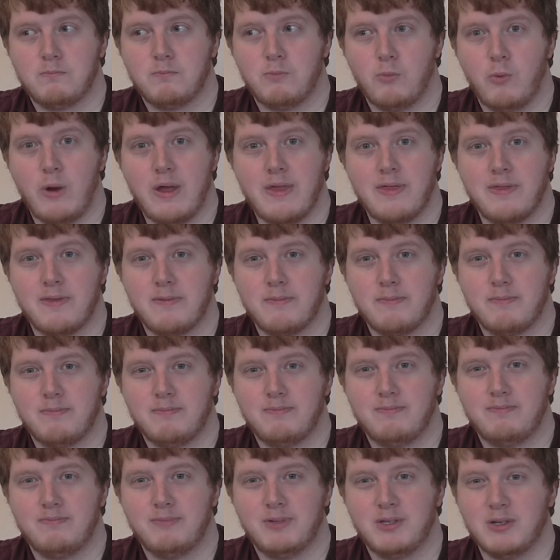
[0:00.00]
with
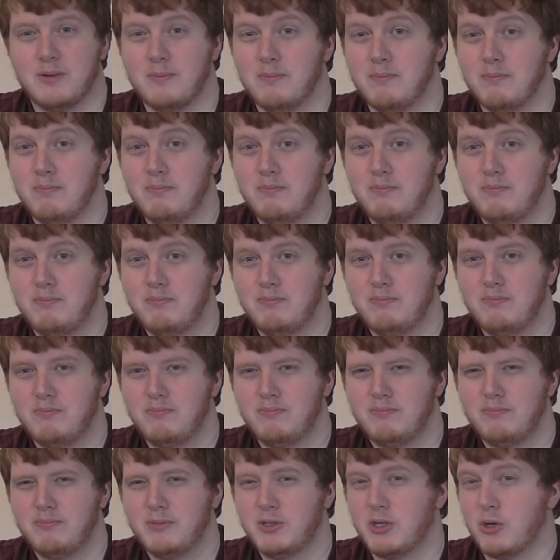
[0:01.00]
some
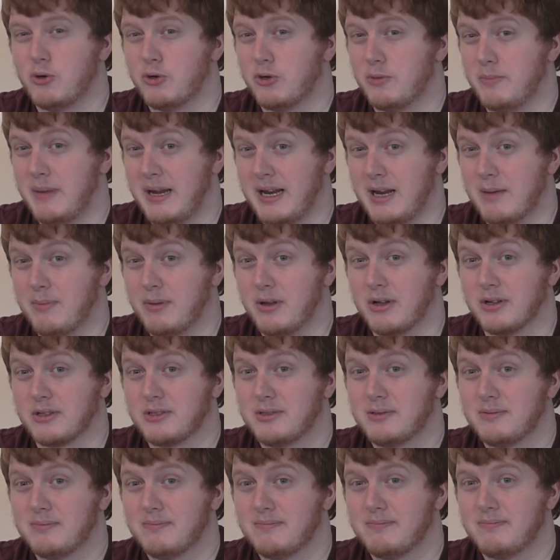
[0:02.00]
social media
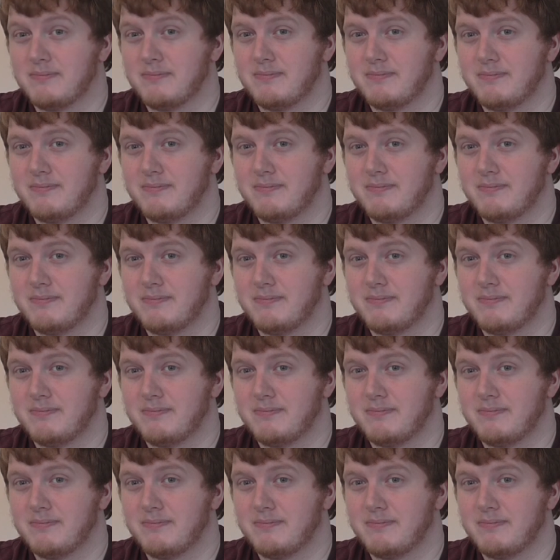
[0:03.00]
plugs.